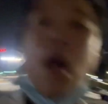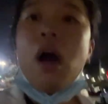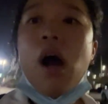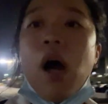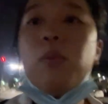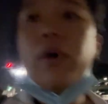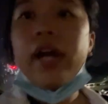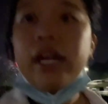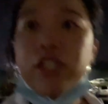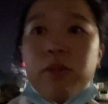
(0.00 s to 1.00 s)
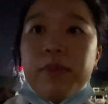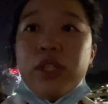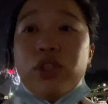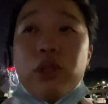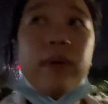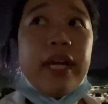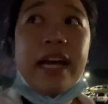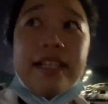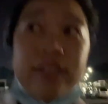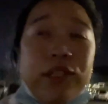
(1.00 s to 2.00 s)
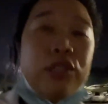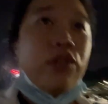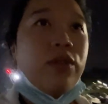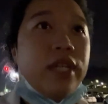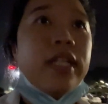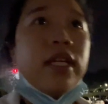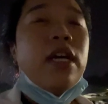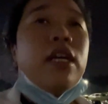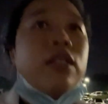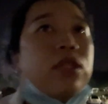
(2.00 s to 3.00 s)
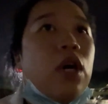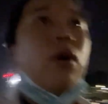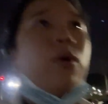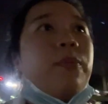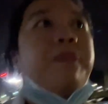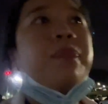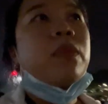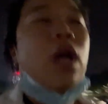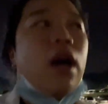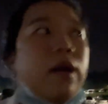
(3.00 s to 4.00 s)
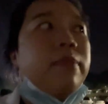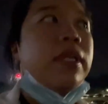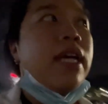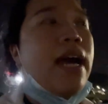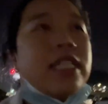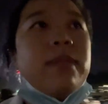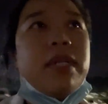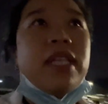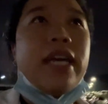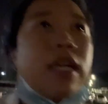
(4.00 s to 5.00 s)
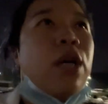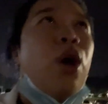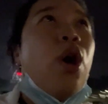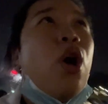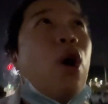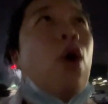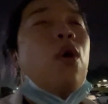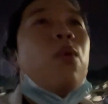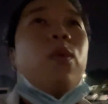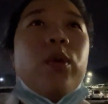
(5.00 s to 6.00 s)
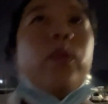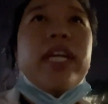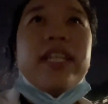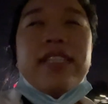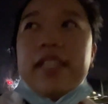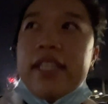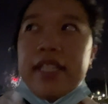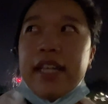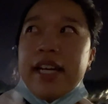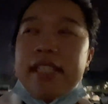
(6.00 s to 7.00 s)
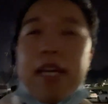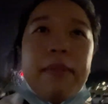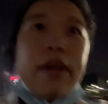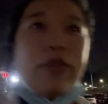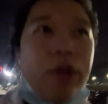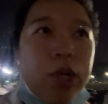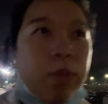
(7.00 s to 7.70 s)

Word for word: on what I should be doing as a student. So um, he asked me like what week is this? And I said, my third